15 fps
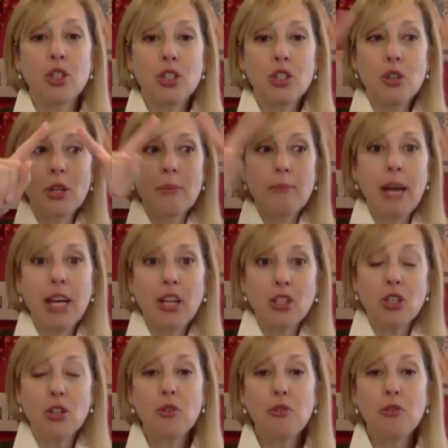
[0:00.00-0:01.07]
you can make
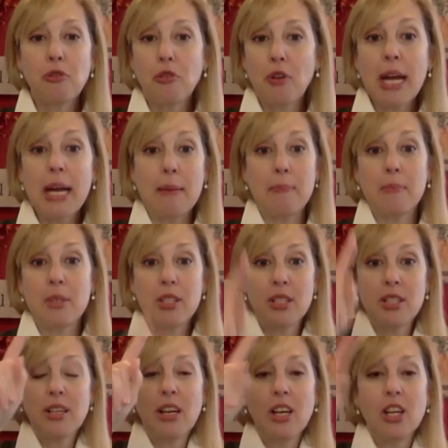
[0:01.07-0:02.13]
two frames